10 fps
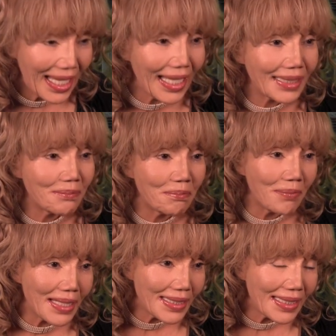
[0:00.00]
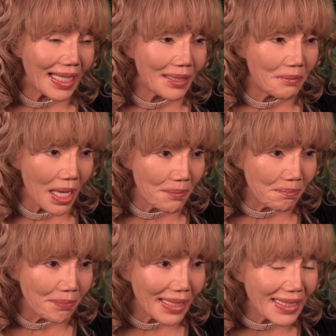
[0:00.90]
And
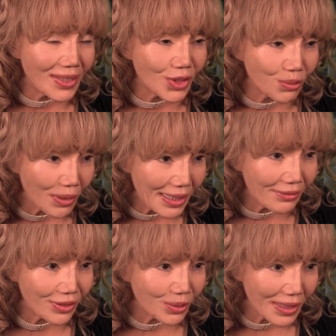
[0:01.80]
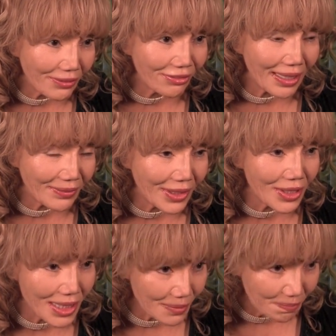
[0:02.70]
embedding 20,
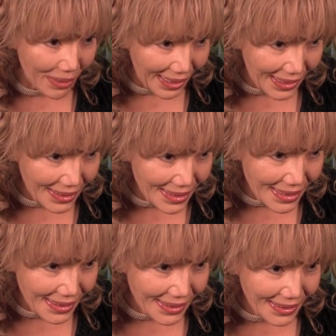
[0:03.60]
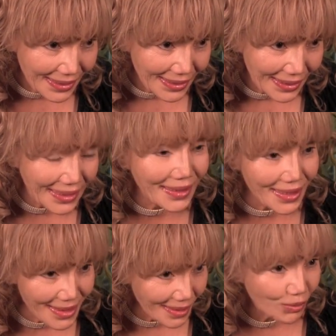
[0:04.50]
25-year spies
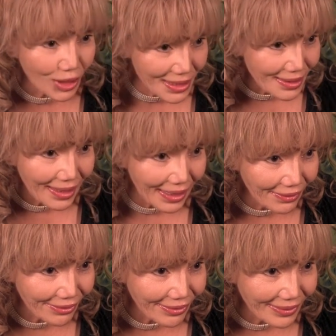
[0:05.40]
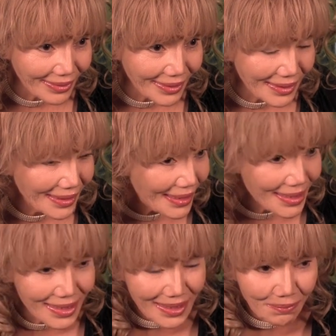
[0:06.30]
into someone's life
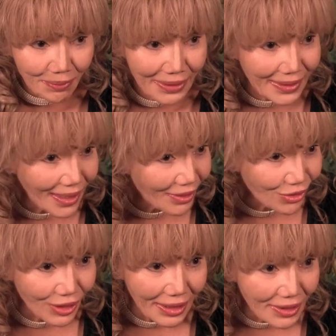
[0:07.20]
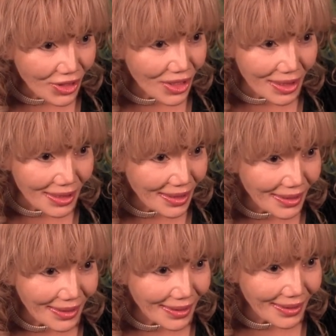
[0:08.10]
is simply not religious.
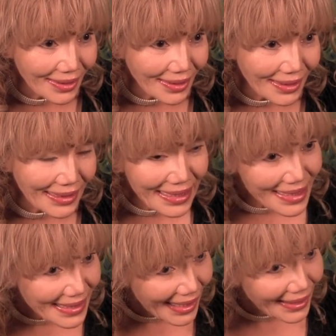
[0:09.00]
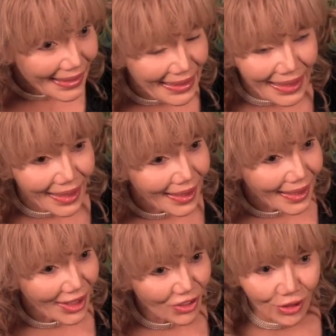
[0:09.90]
There's nothing
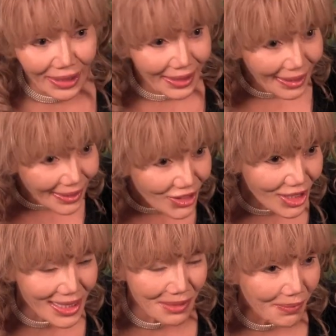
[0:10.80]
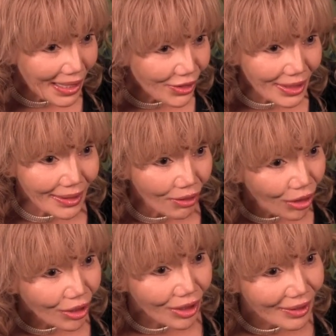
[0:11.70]
religious about it at
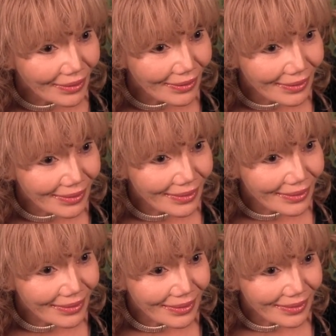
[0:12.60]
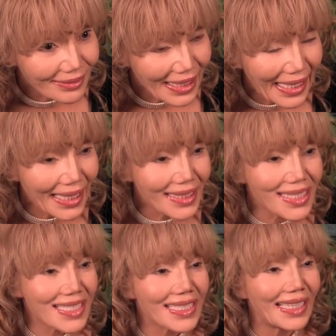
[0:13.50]
all.
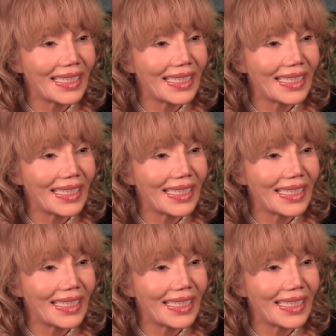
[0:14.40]
It's